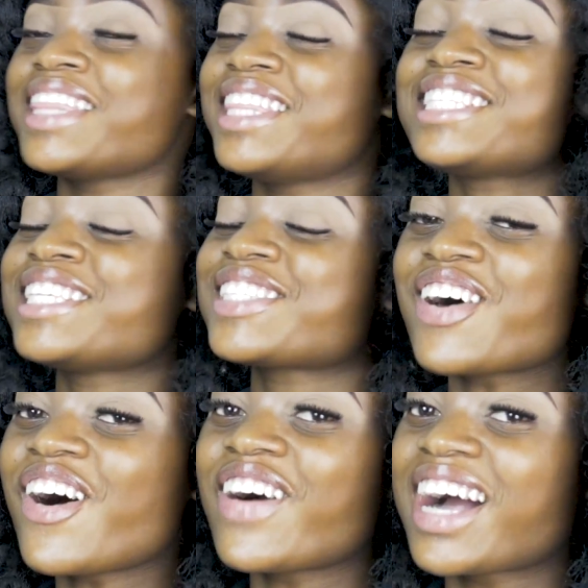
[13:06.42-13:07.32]
This is
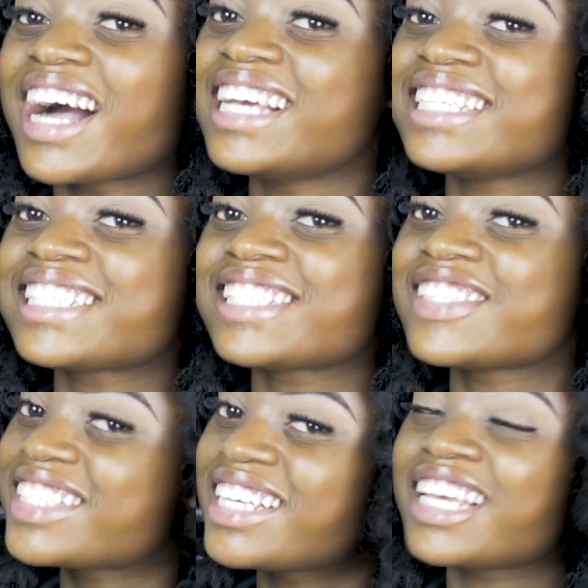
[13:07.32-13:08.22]
all, guys.
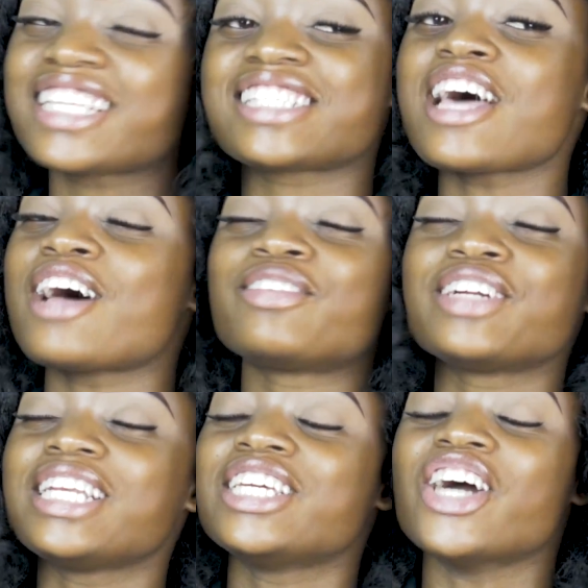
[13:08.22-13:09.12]
You see, it's not
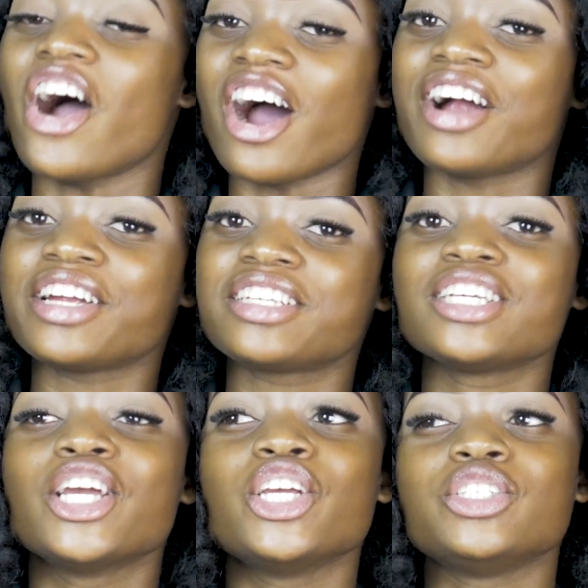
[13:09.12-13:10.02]
really hard.
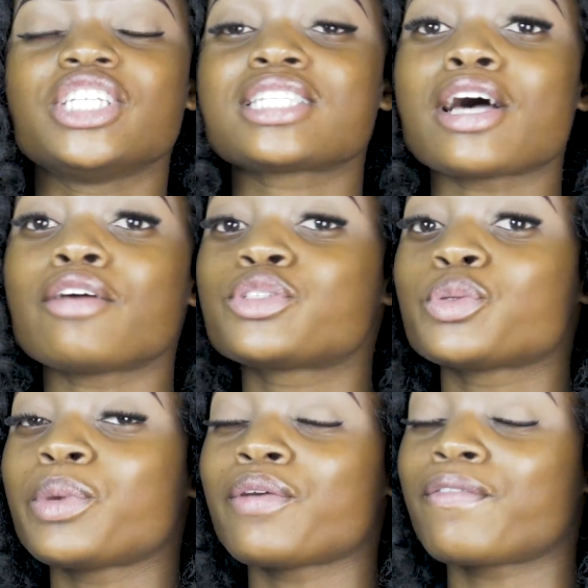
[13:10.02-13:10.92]
You just have to
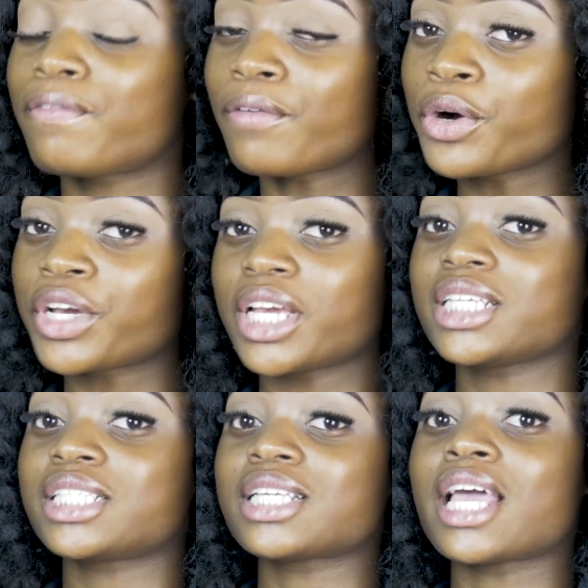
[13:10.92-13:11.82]
be
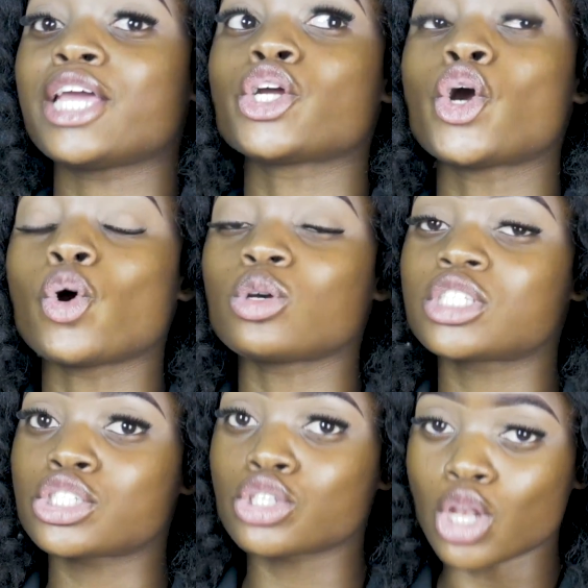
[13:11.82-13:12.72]
focused and go
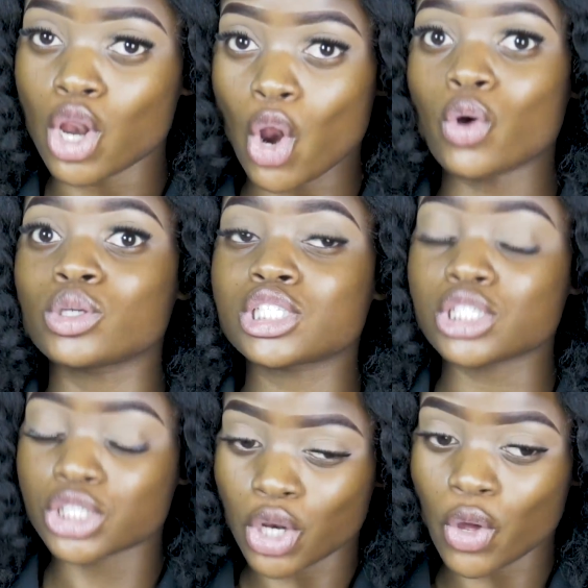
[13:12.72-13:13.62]
slow,
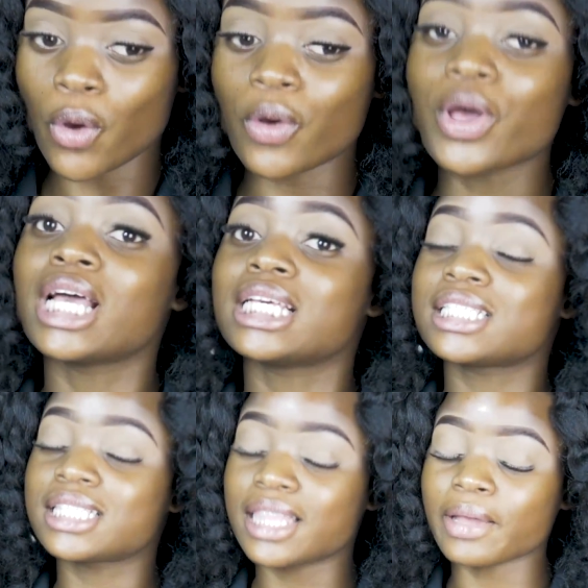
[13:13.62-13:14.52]

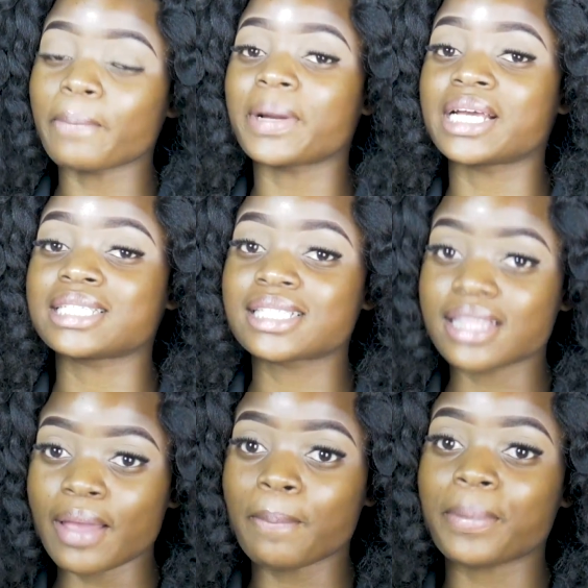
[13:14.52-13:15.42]
step by
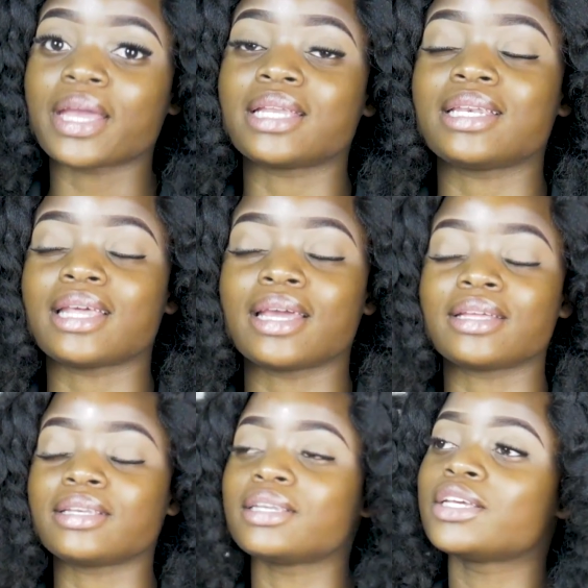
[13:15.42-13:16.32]
step, and
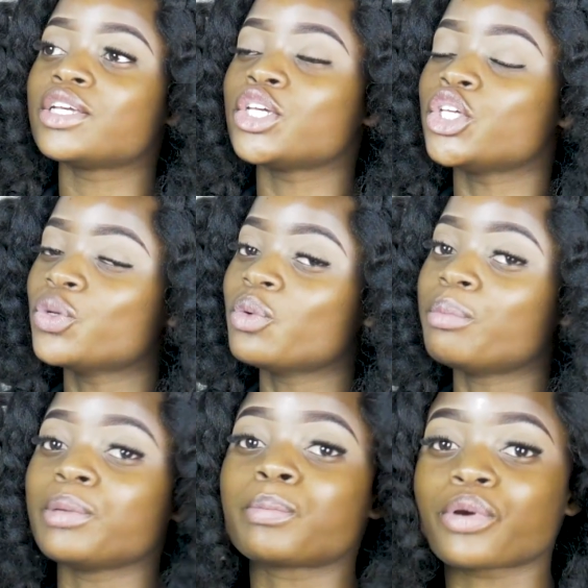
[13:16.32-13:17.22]
then you will
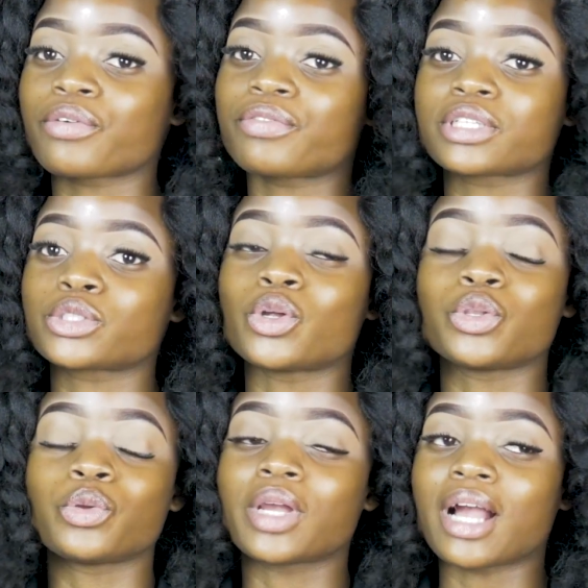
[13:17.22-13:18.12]
be perfect
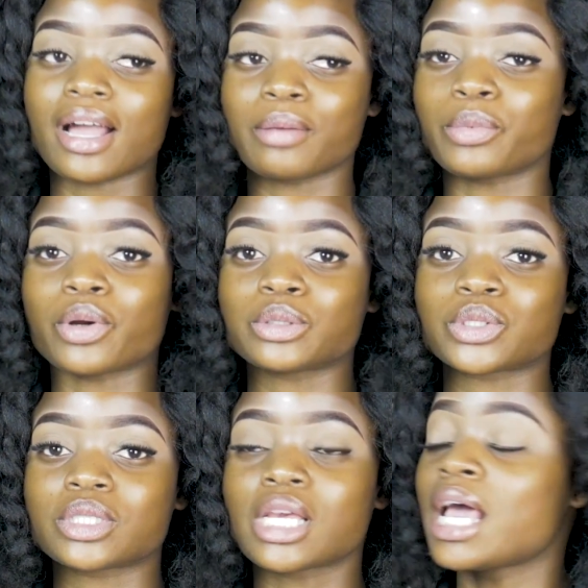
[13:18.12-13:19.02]
on doing
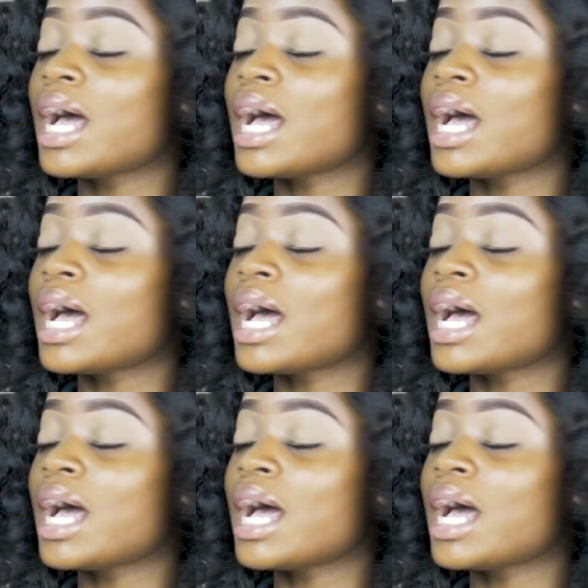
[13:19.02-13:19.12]
eyebrows.